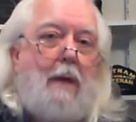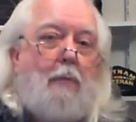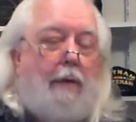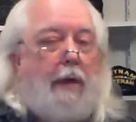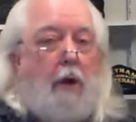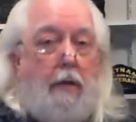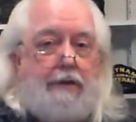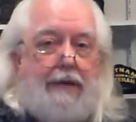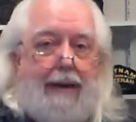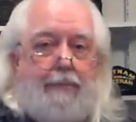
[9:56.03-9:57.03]
Run a little
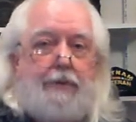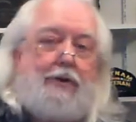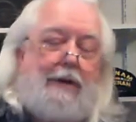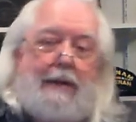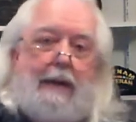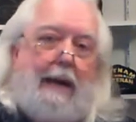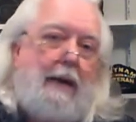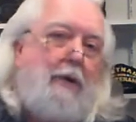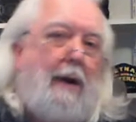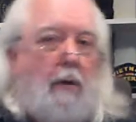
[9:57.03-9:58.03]
bit of that
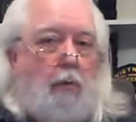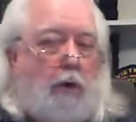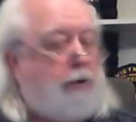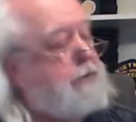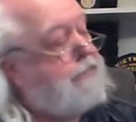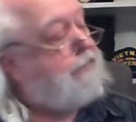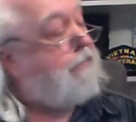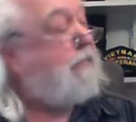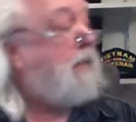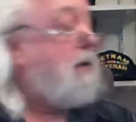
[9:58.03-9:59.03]
without all the jabbering so you can
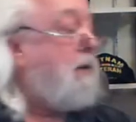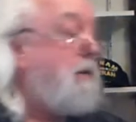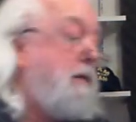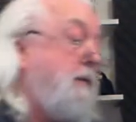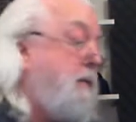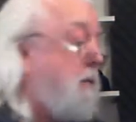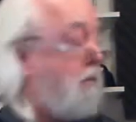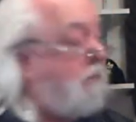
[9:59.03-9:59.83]
kind of hear how it works.